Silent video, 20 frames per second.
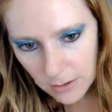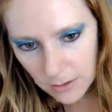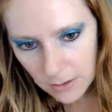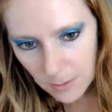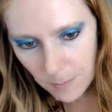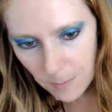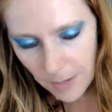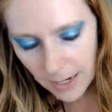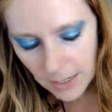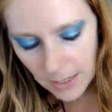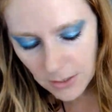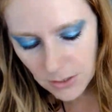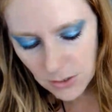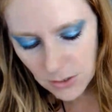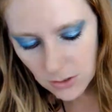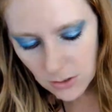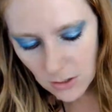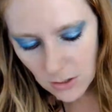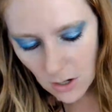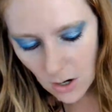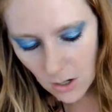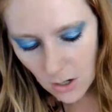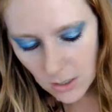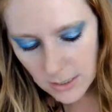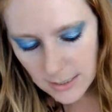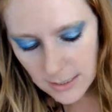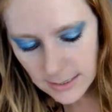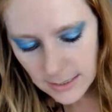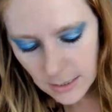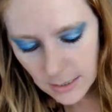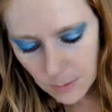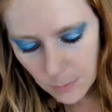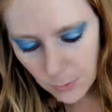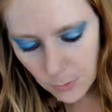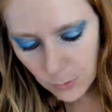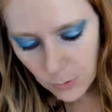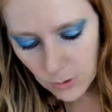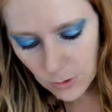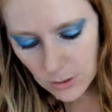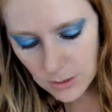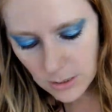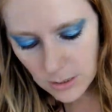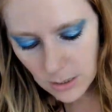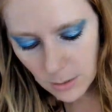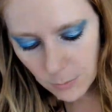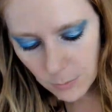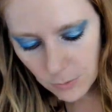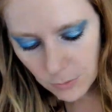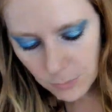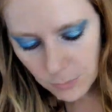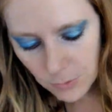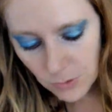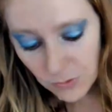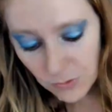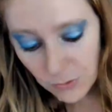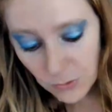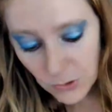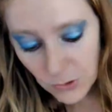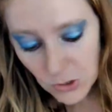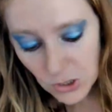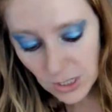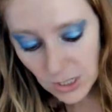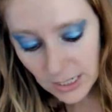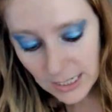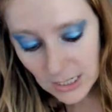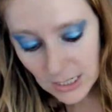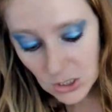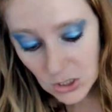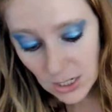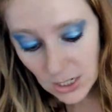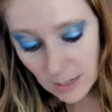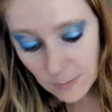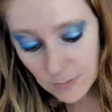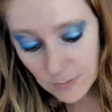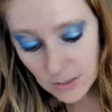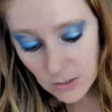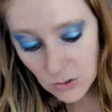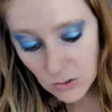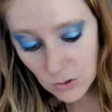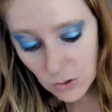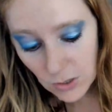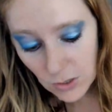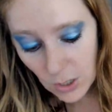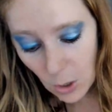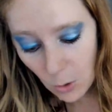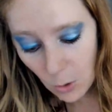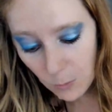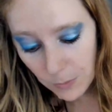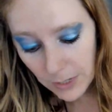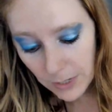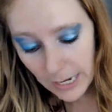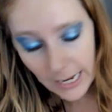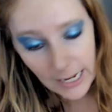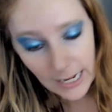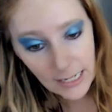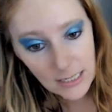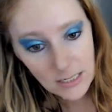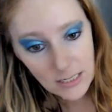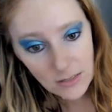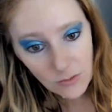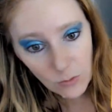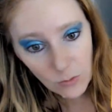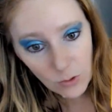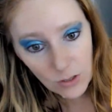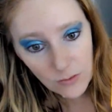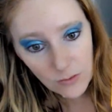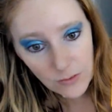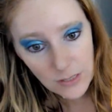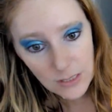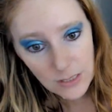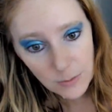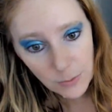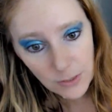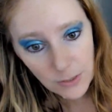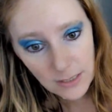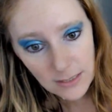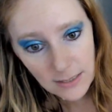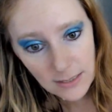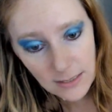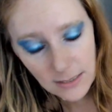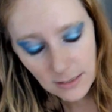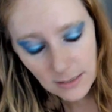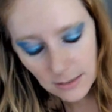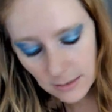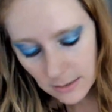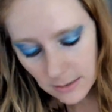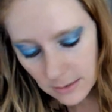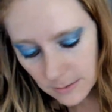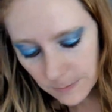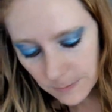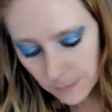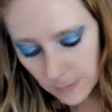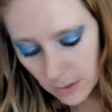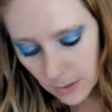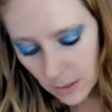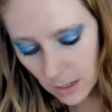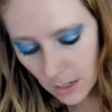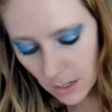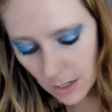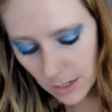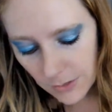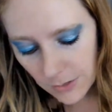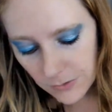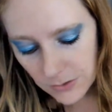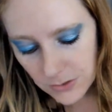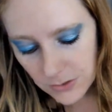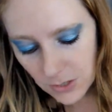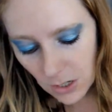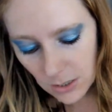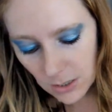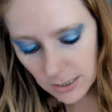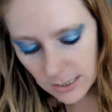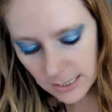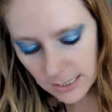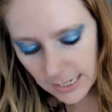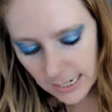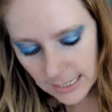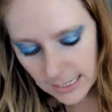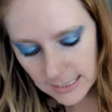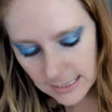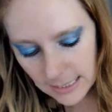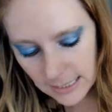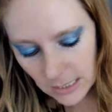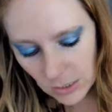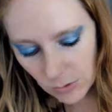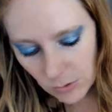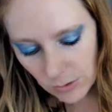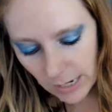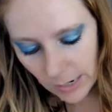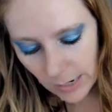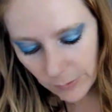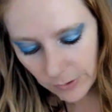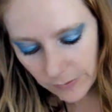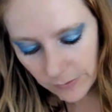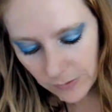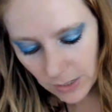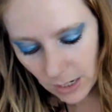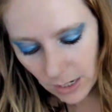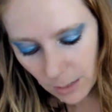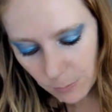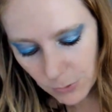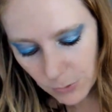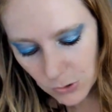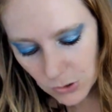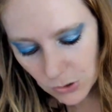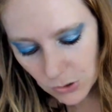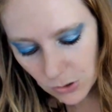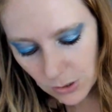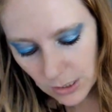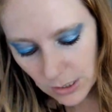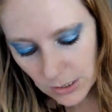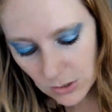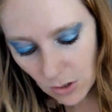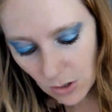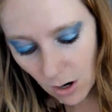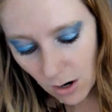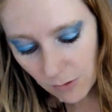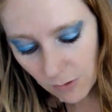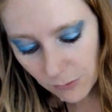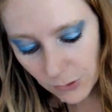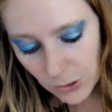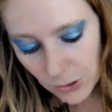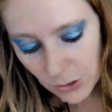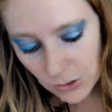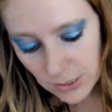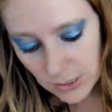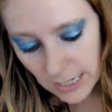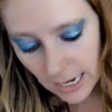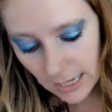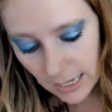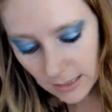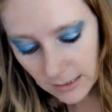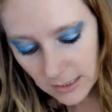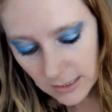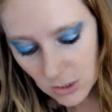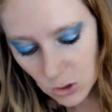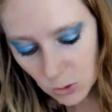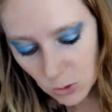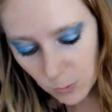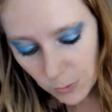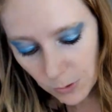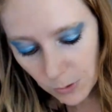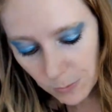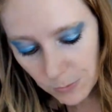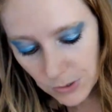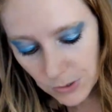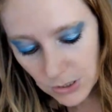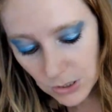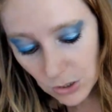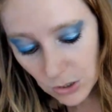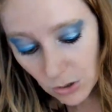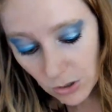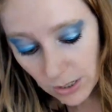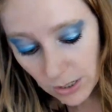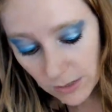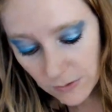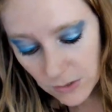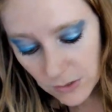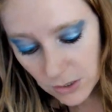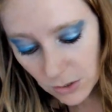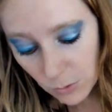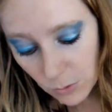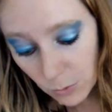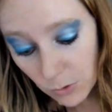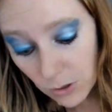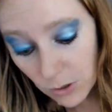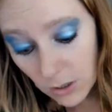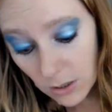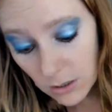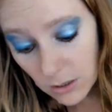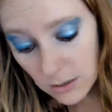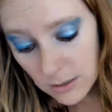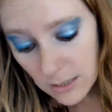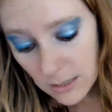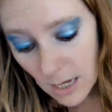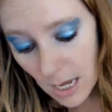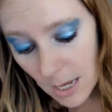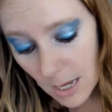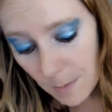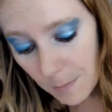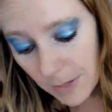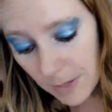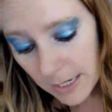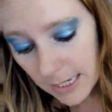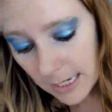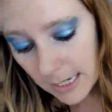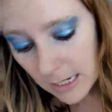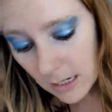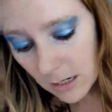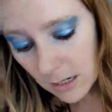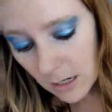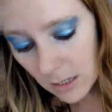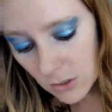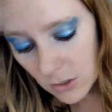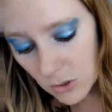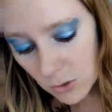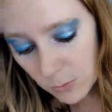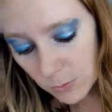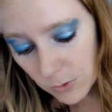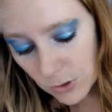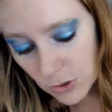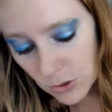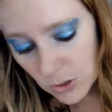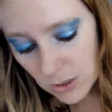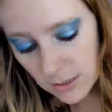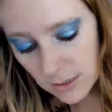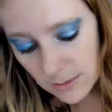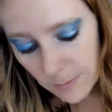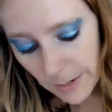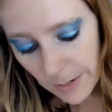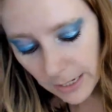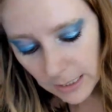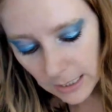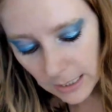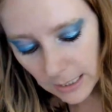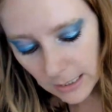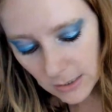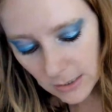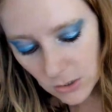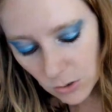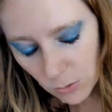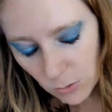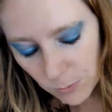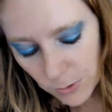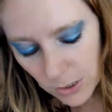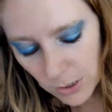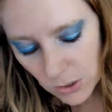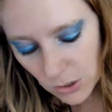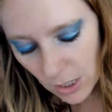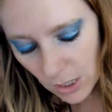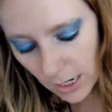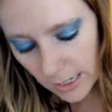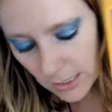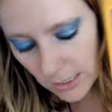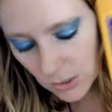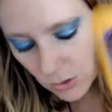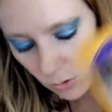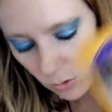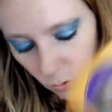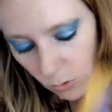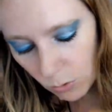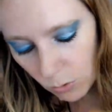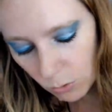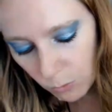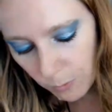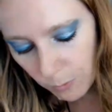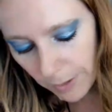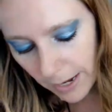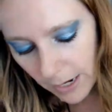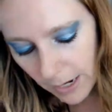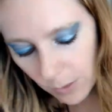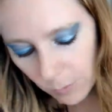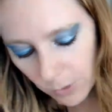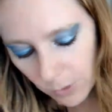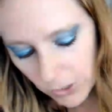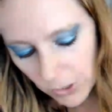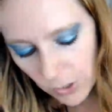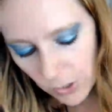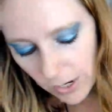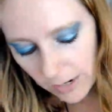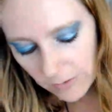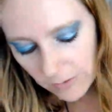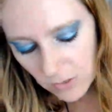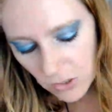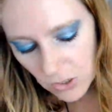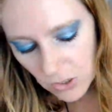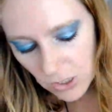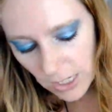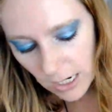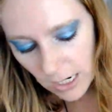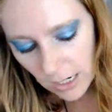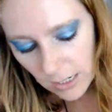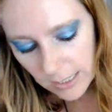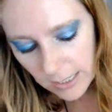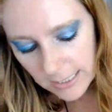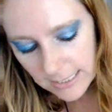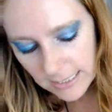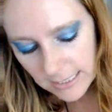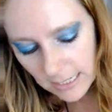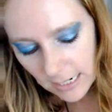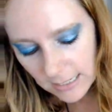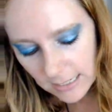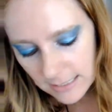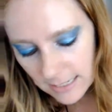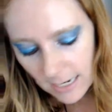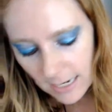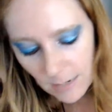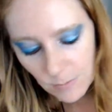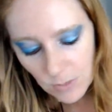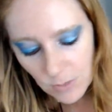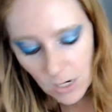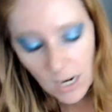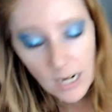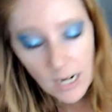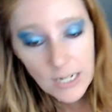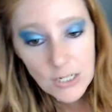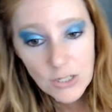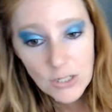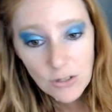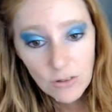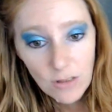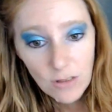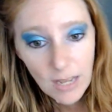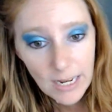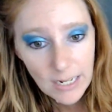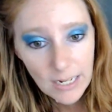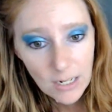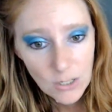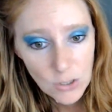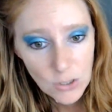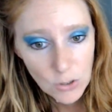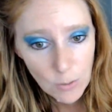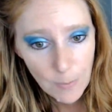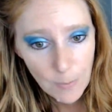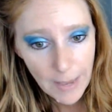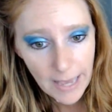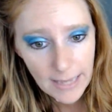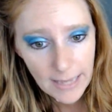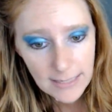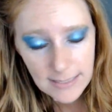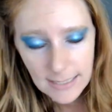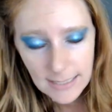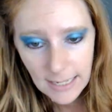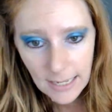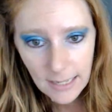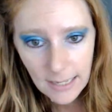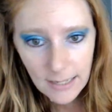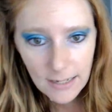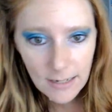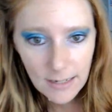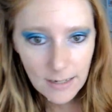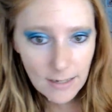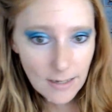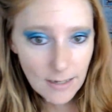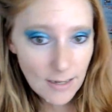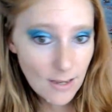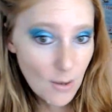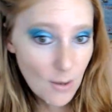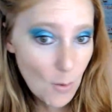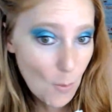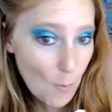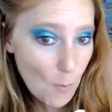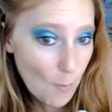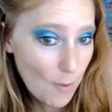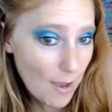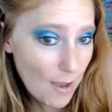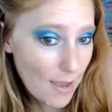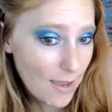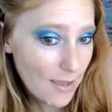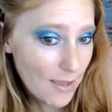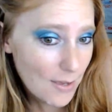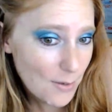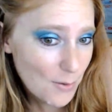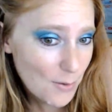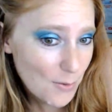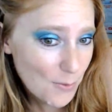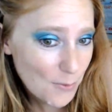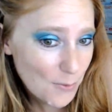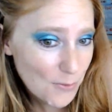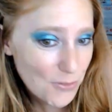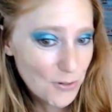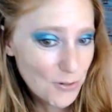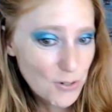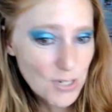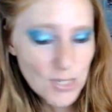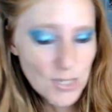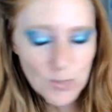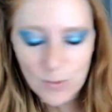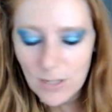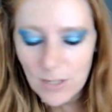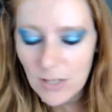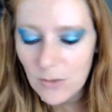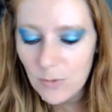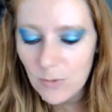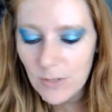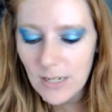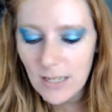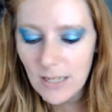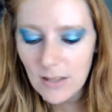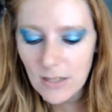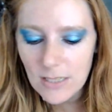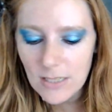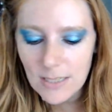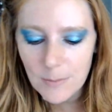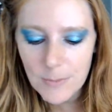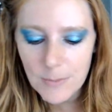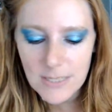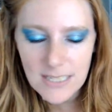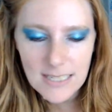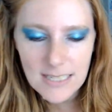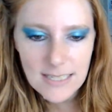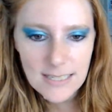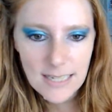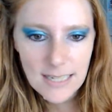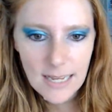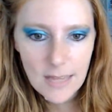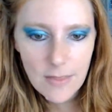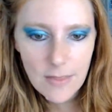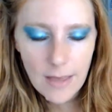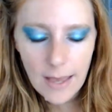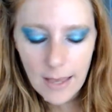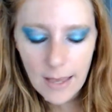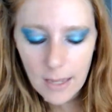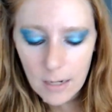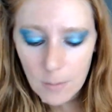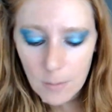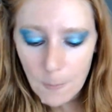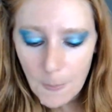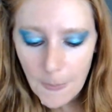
The master artisan pours a number of beautiful shining gems into the open hands of one of his apprentices. This card indicates that you now have the opportunity to offer your talents, your purpose, and your gifts to the world, making a contribution to many. Don't be shy and don't hold back what you have to share. It's not time to hide your light under a basket. Wow. 3023, I looked up as I say that.